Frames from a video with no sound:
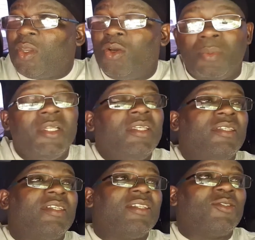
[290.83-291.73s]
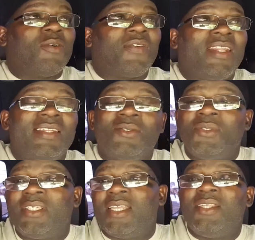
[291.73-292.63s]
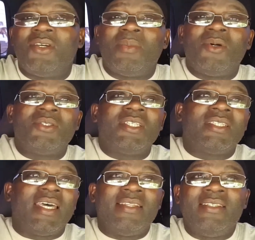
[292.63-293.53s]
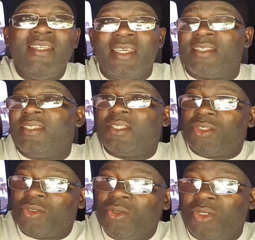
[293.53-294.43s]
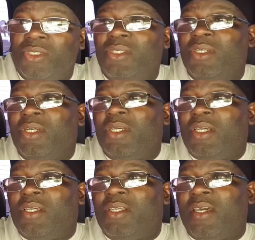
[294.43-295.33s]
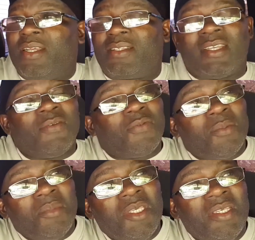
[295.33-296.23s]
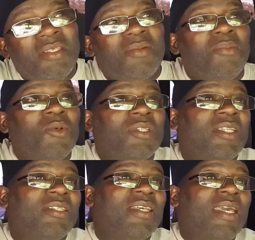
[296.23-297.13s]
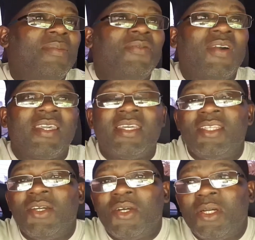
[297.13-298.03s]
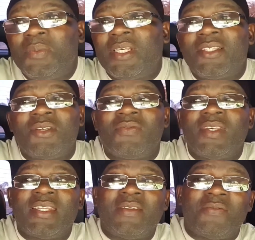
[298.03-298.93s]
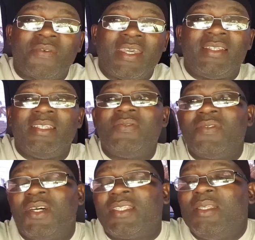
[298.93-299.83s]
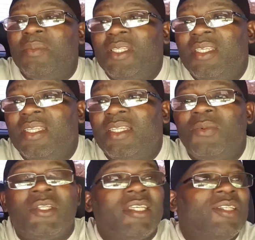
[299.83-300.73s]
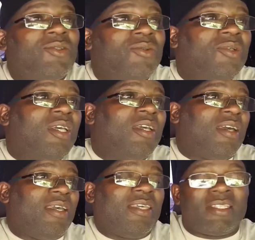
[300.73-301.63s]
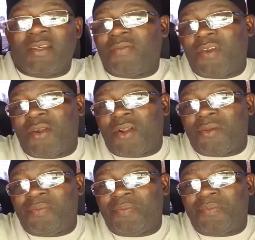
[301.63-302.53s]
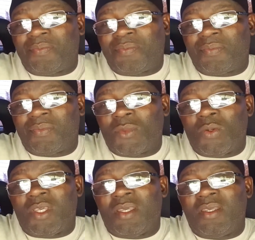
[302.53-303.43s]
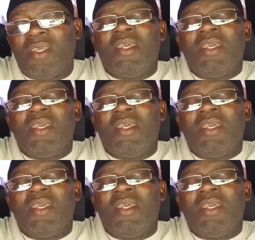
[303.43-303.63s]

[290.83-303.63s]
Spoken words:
herbalists and stuff like that could tell you about it, and yes, it is good. You understand? For me, most of the time, if I get the herbs and stuff like that, fine. If not, immediately what I do, I get a Ferrol. Okay?